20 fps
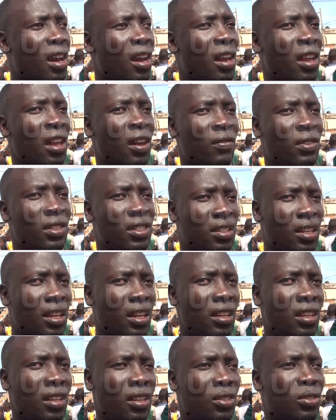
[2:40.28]
I have
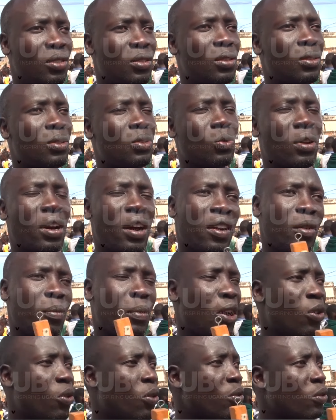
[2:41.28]
decided to carry
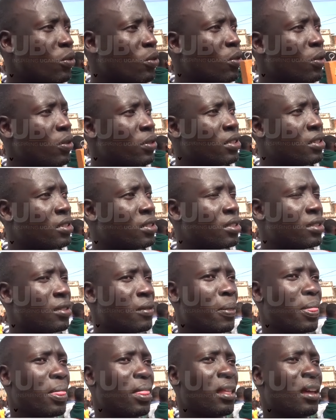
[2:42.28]
my own cross
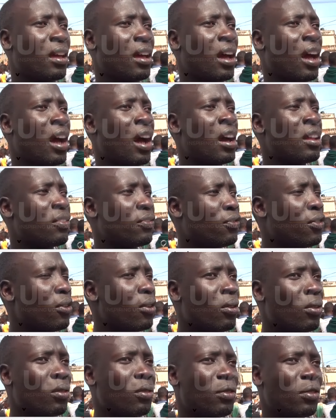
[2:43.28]
and
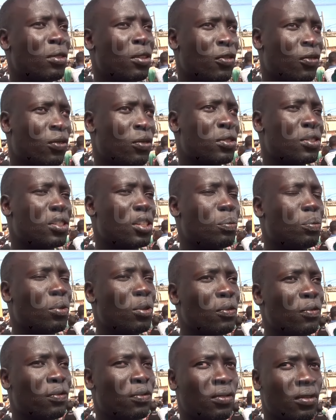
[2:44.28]
follow the footstep of